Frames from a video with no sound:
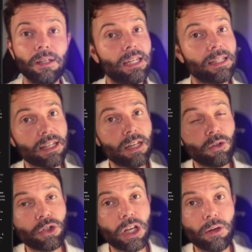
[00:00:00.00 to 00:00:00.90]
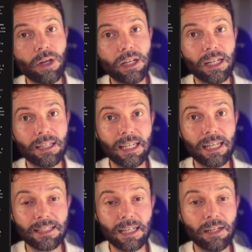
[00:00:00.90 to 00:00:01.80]
Instead of generating a
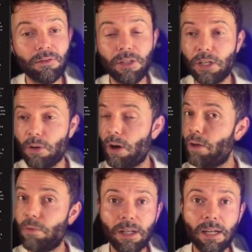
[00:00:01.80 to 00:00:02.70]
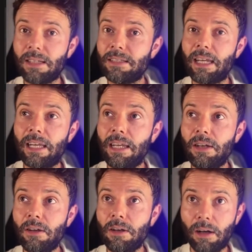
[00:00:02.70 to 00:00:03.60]
10-second video, I realized that
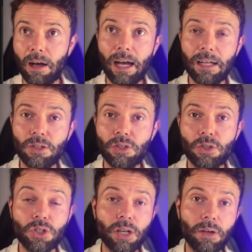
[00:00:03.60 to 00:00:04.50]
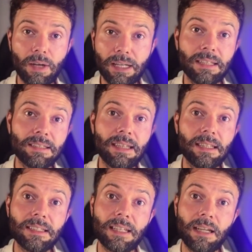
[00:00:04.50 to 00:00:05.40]
here, I can just generate a
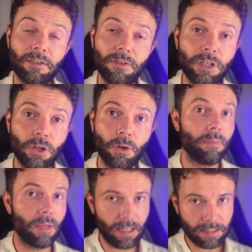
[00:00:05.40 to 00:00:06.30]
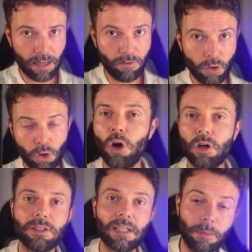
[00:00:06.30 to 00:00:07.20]
6-second video. I save on
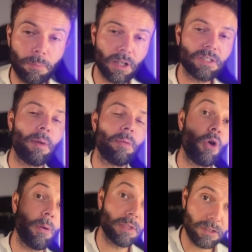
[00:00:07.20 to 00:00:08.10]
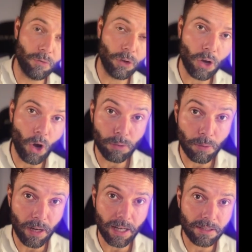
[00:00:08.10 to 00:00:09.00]
costs, and plus my prompt is fully
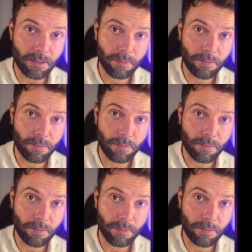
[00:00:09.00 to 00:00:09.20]
optimized.